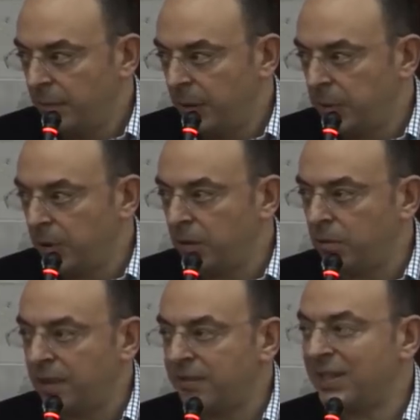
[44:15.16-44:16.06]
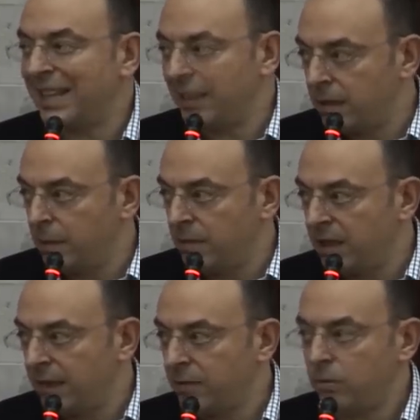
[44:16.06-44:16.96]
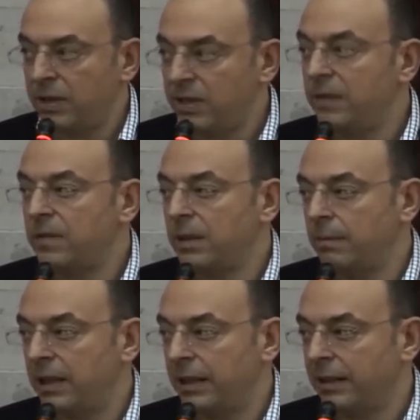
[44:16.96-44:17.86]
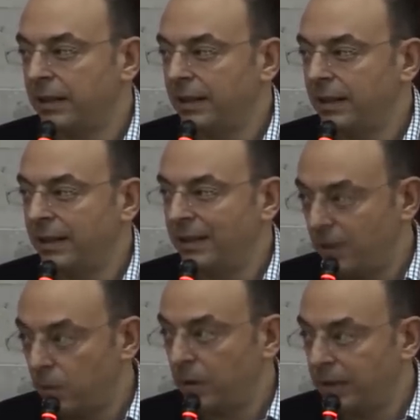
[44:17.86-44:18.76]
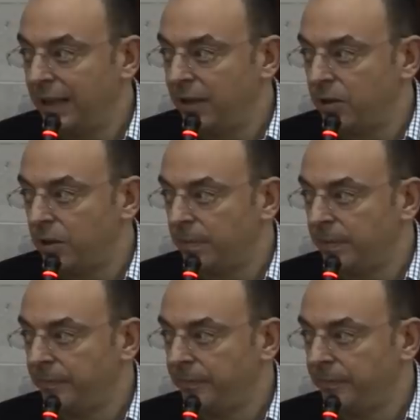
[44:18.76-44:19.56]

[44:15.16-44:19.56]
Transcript: People who have stretched themselves to achieve something. This is called leadership.